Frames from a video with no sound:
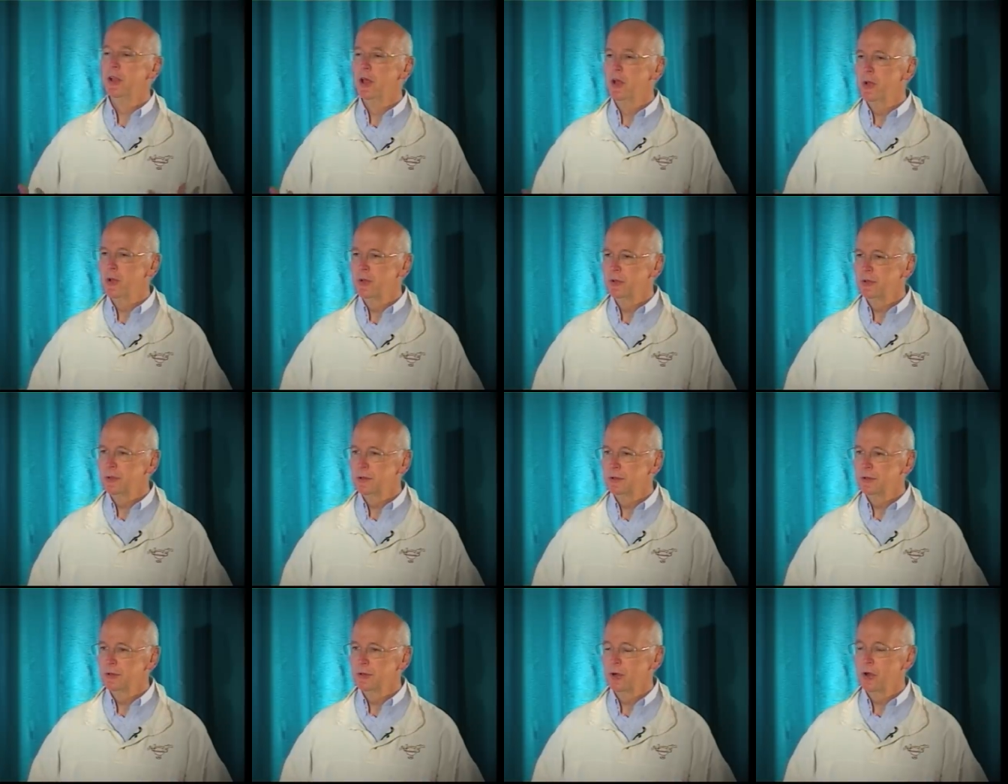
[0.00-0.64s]

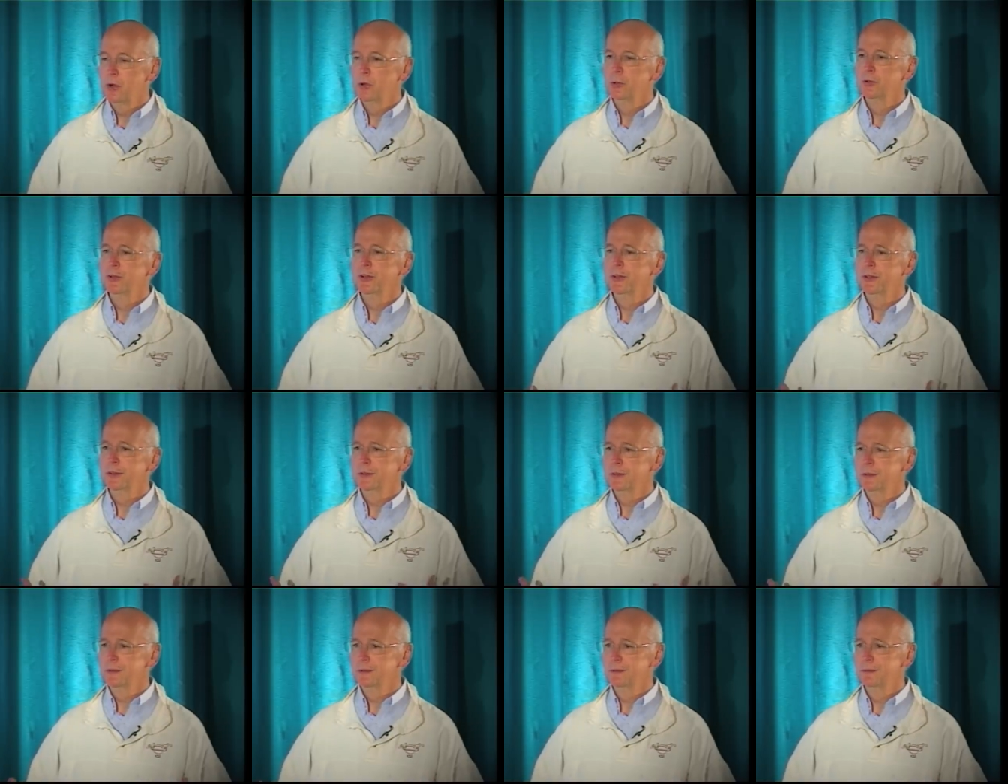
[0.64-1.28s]
alone, you're
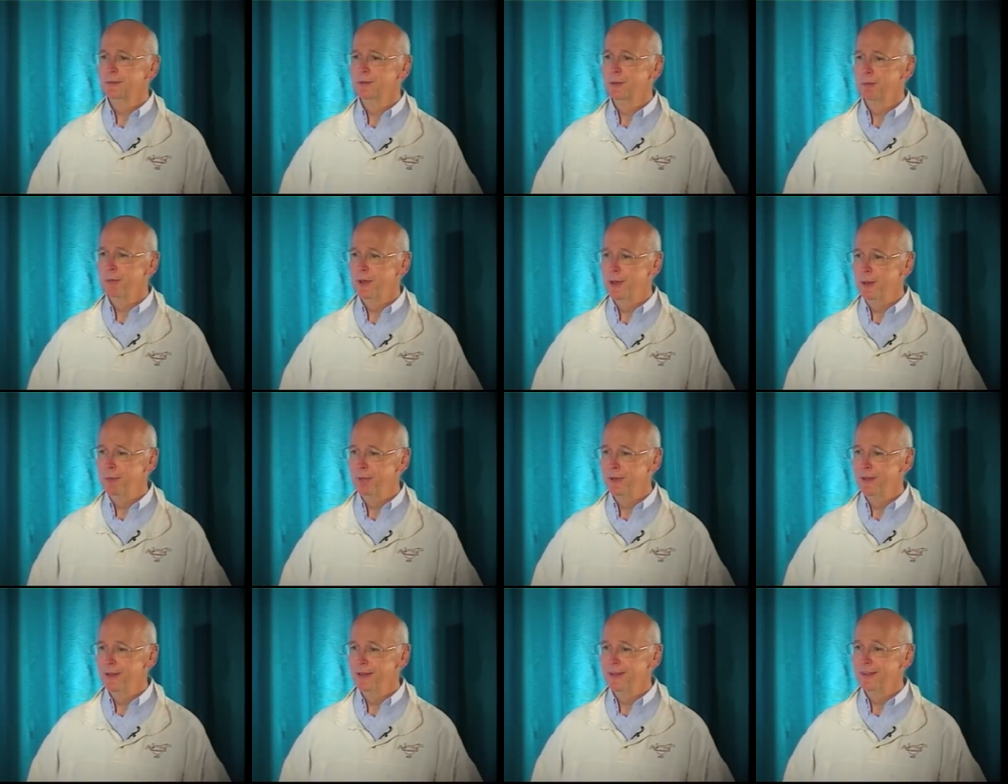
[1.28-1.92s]
holding the
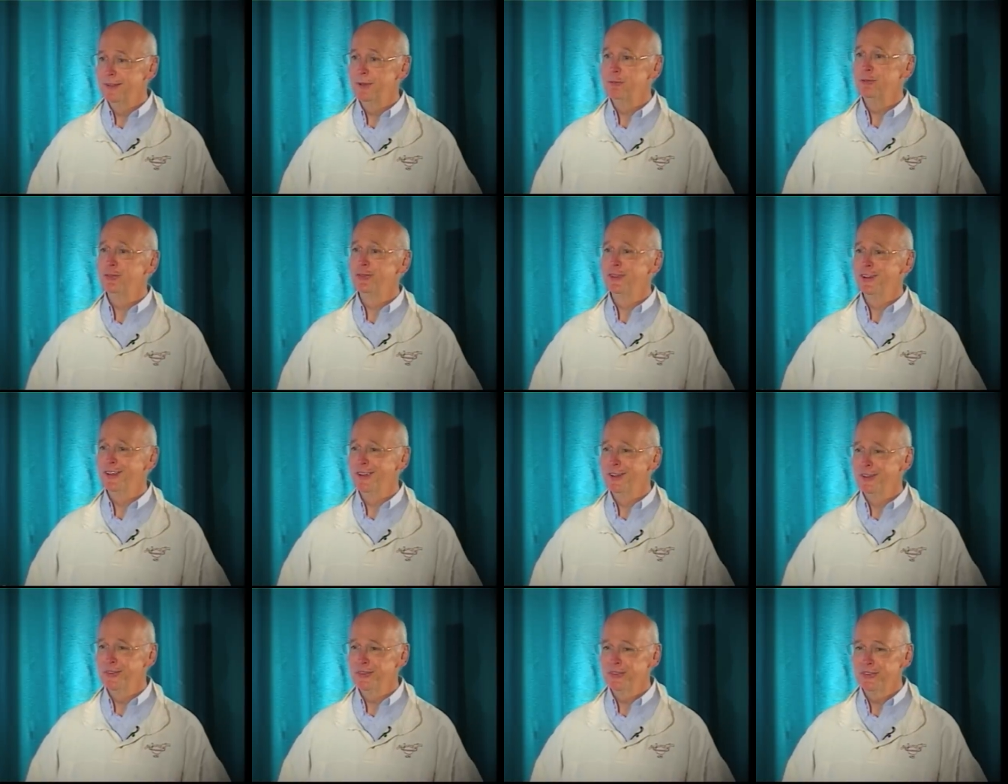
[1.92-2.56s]
baby and
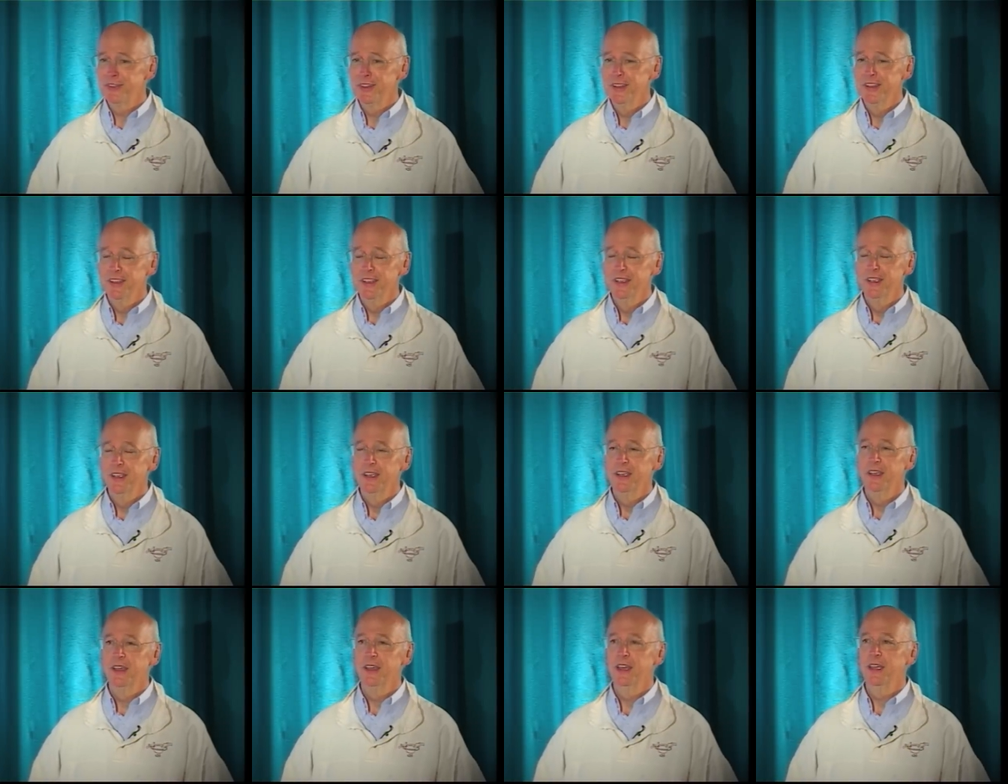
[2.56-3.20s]
everything else,
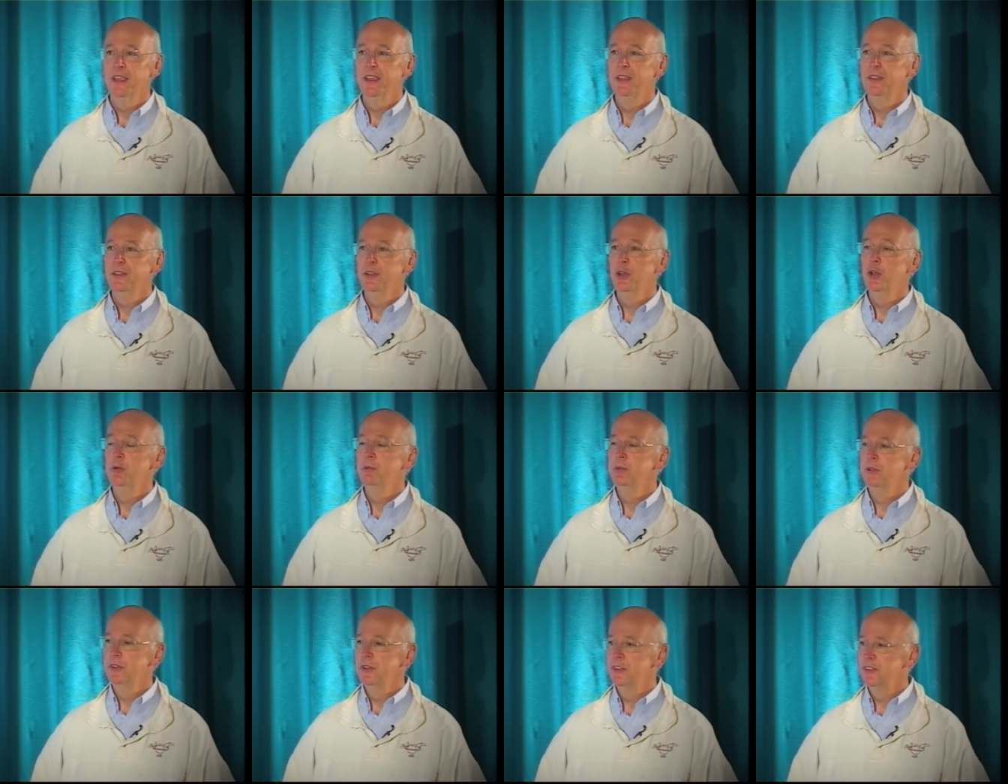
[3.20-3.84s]
and
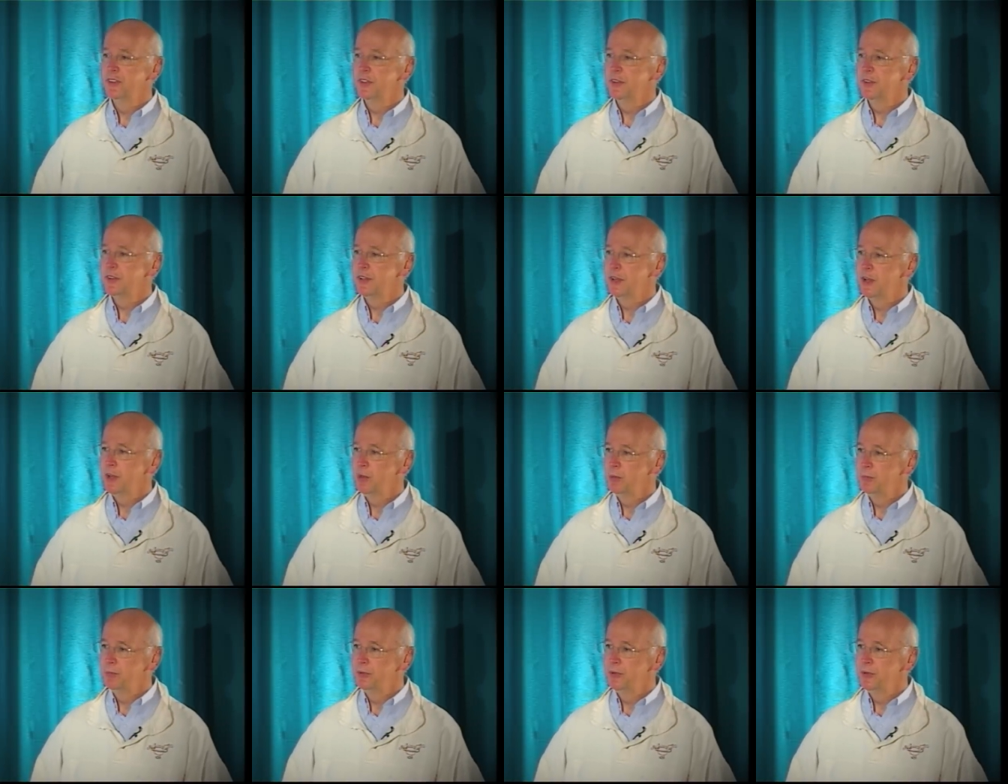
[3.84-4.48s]
nobody's there to
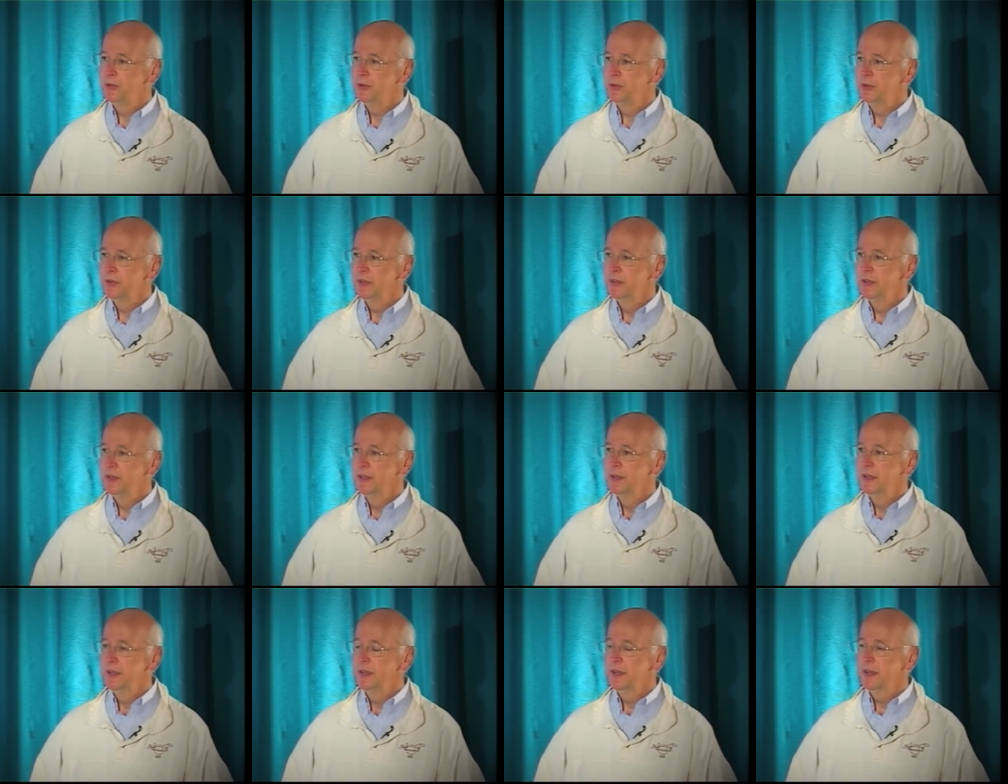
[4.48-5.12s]
help you,
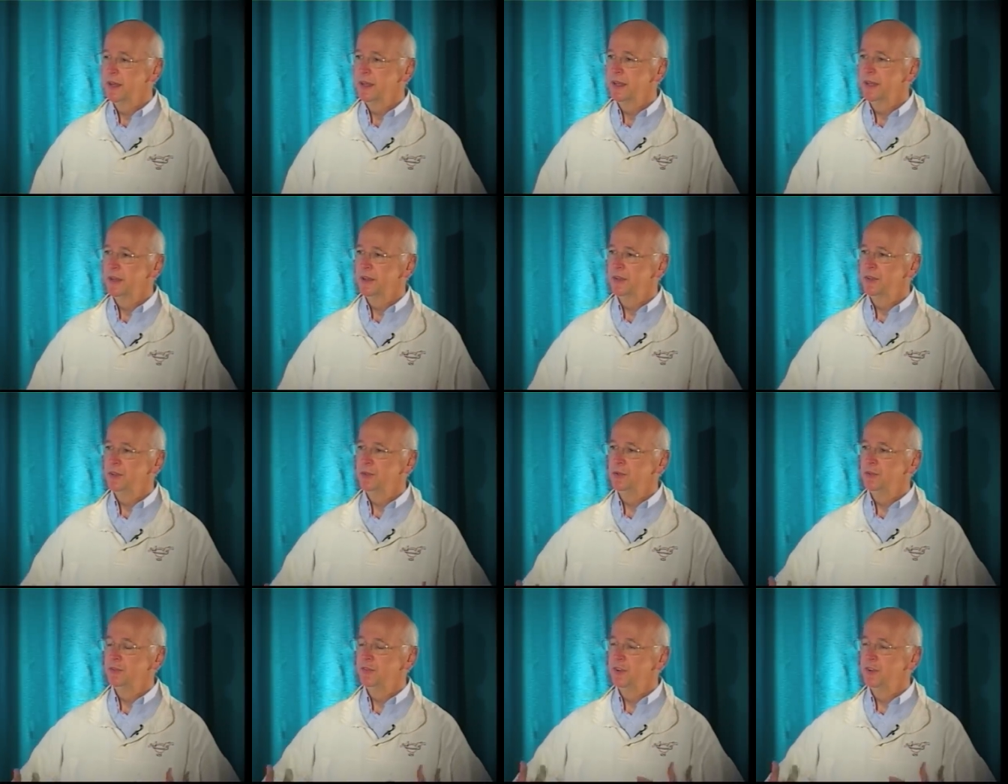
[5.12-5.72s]
and you